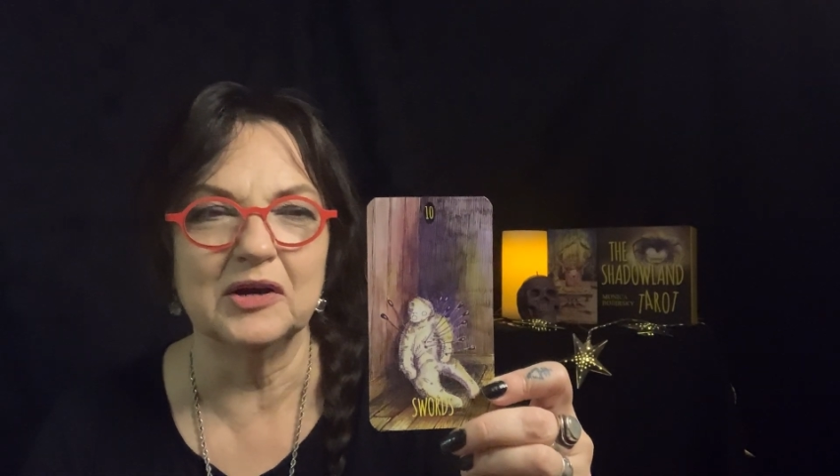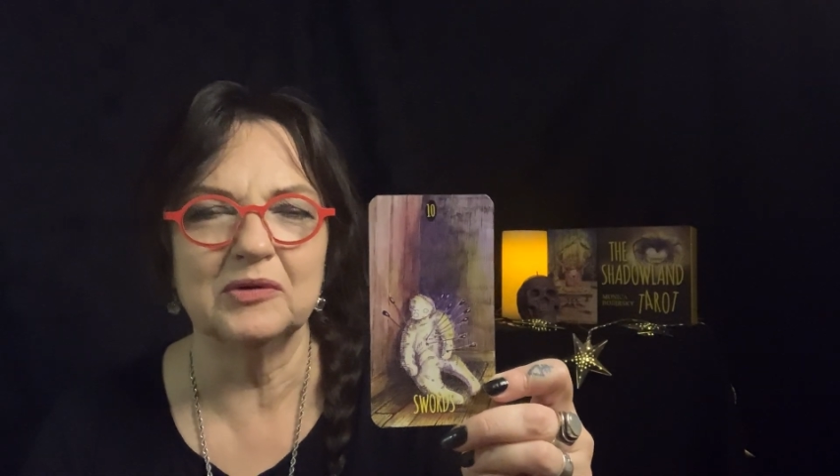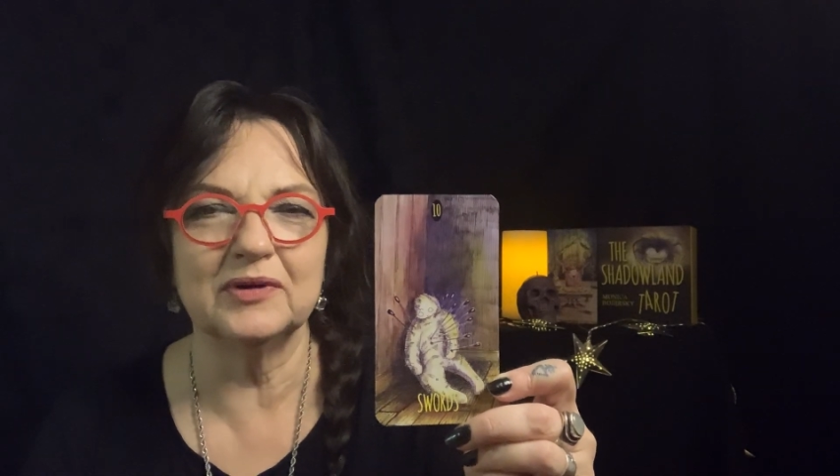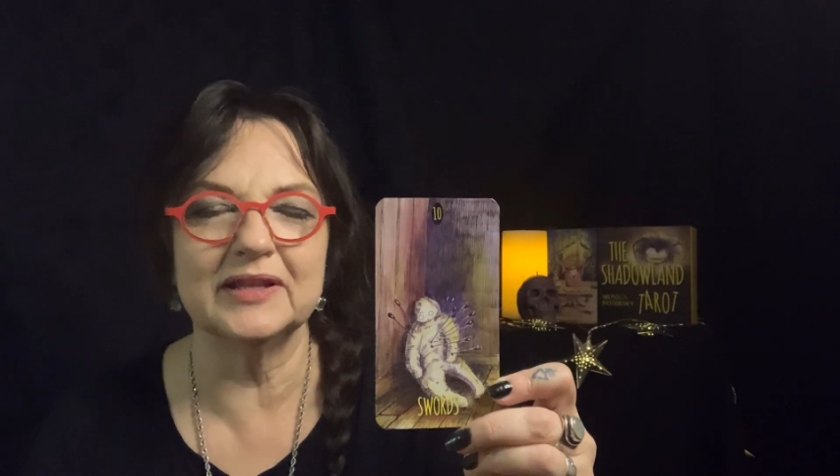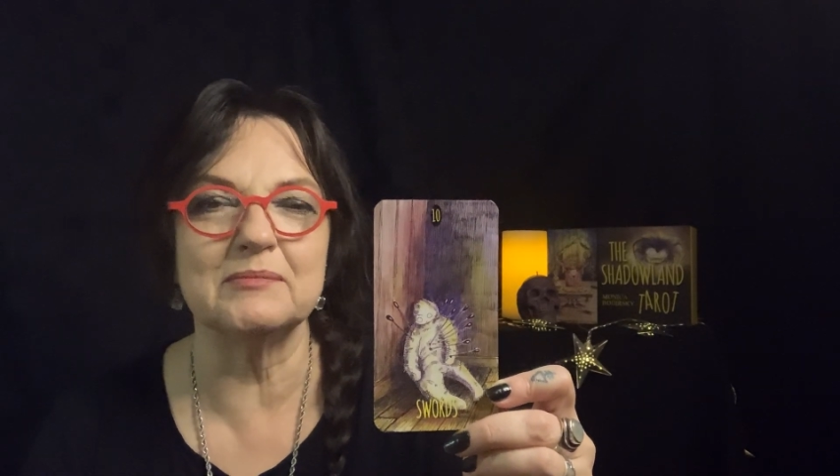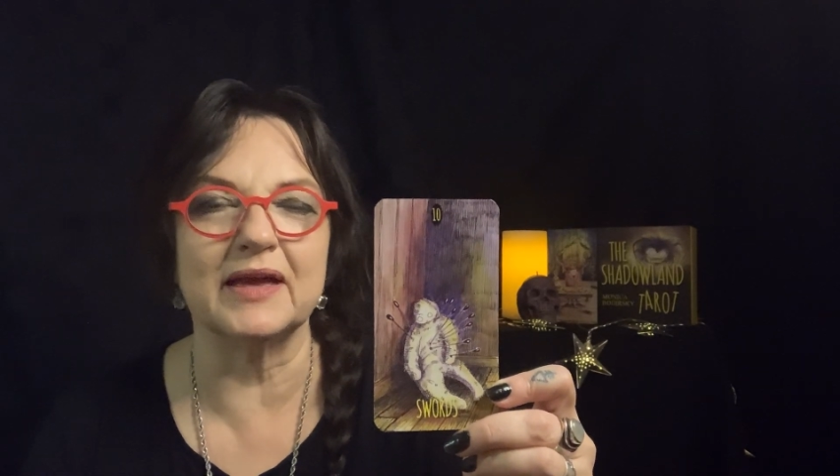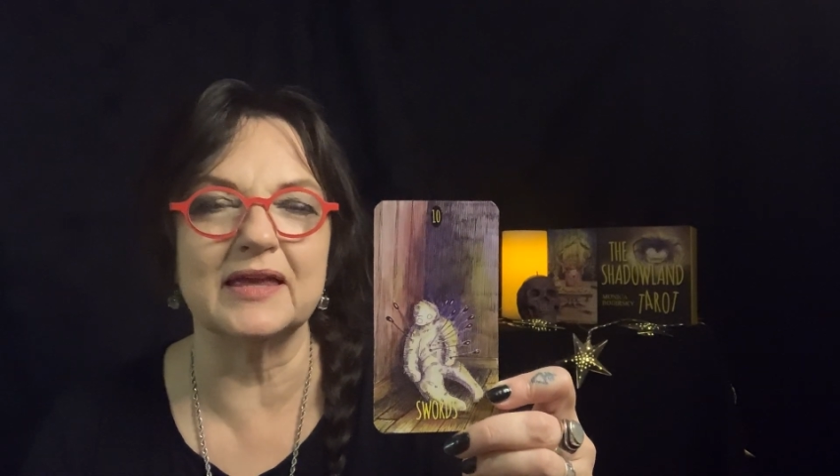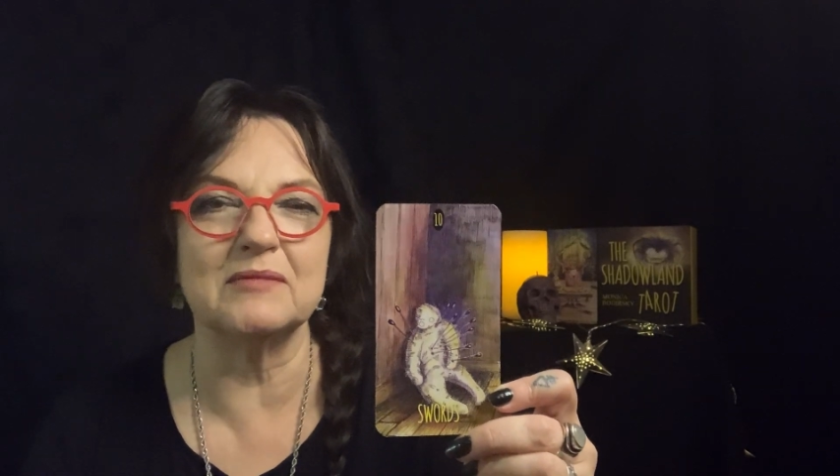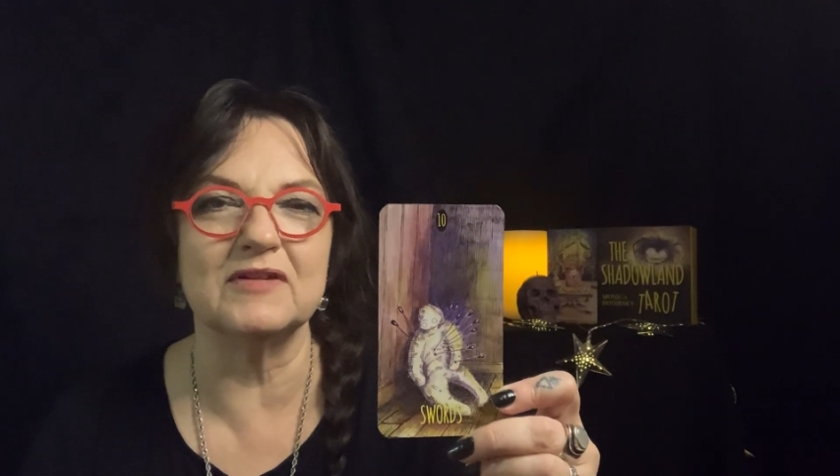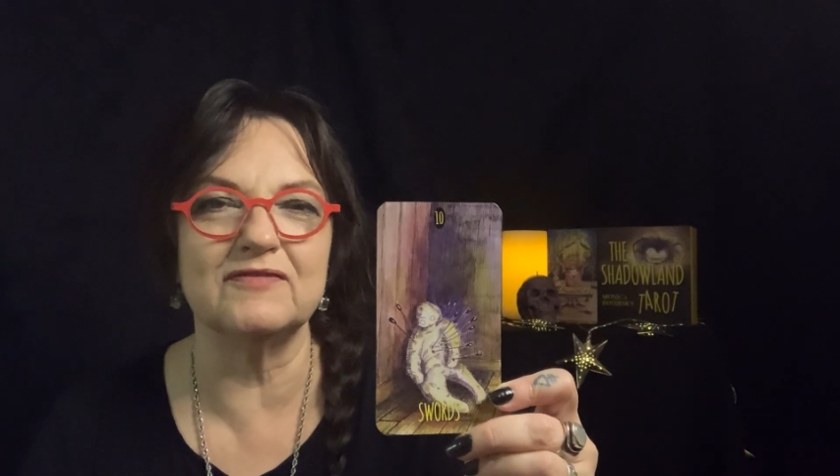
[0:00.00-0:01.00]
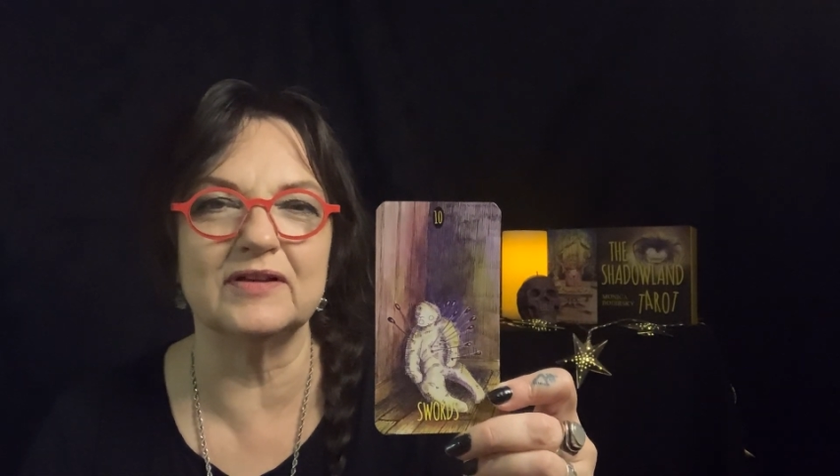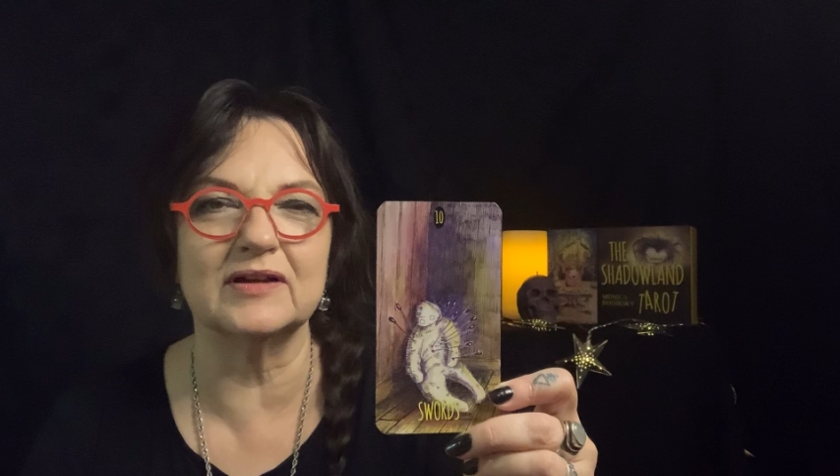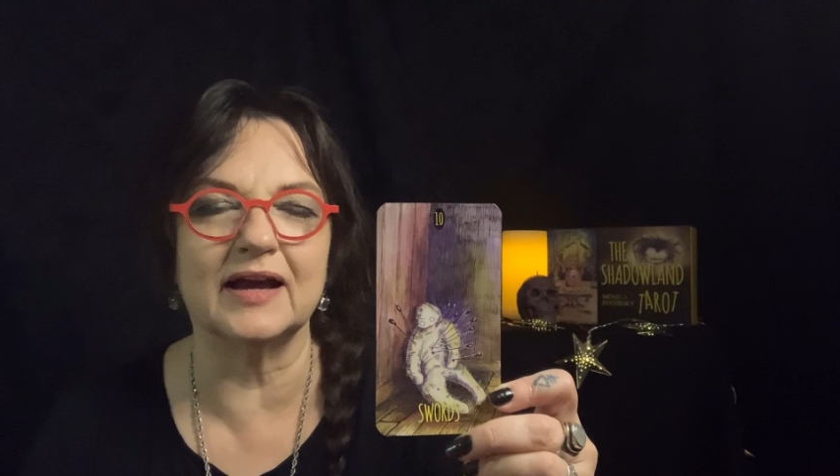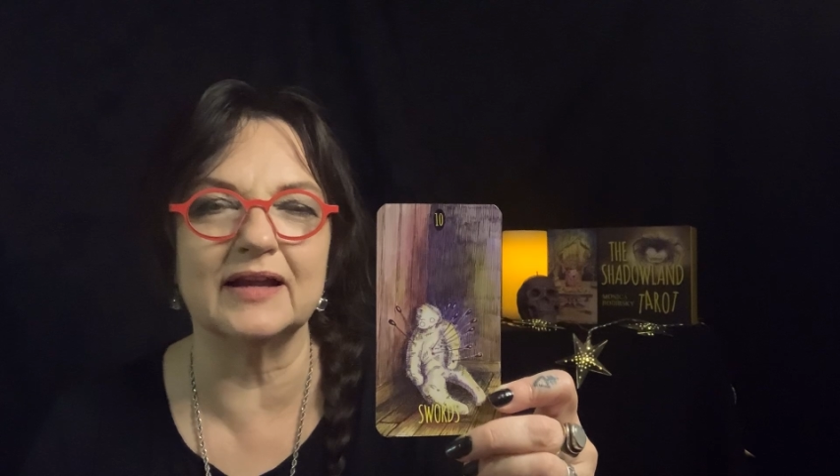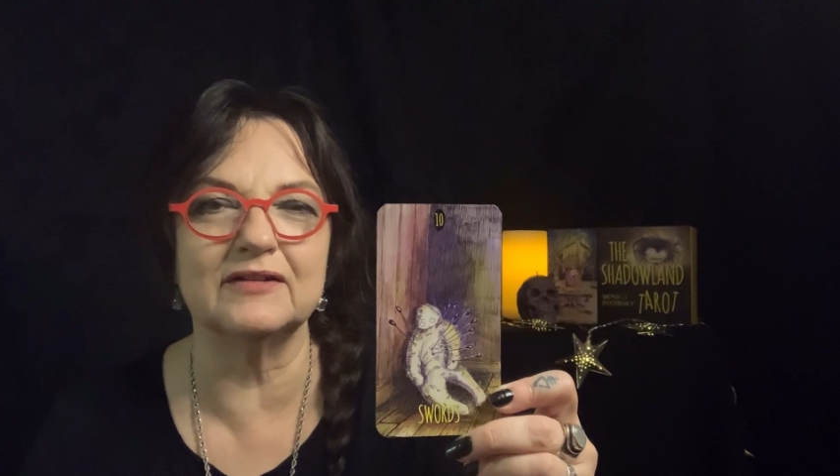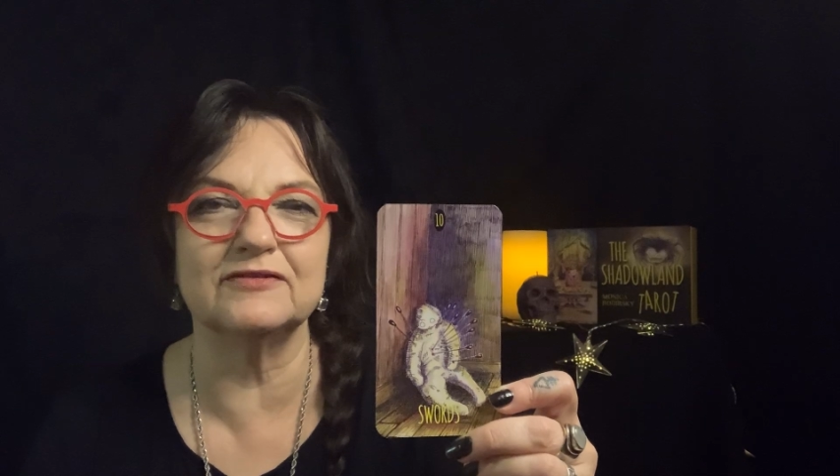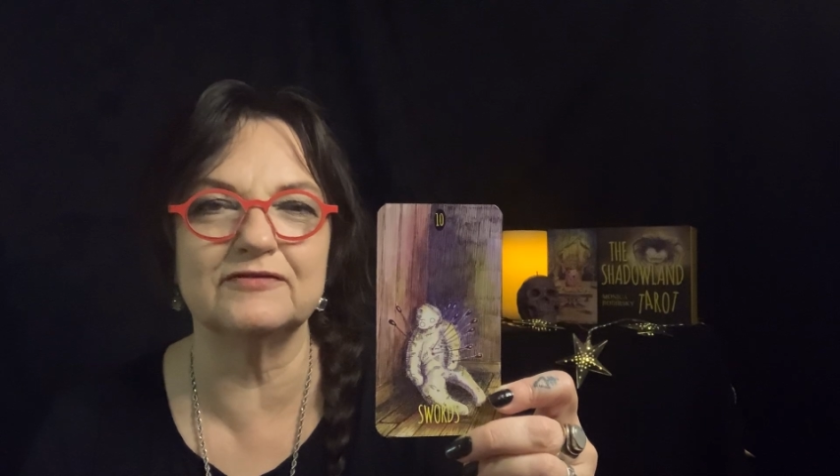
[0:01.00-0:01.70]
really making me feel kind of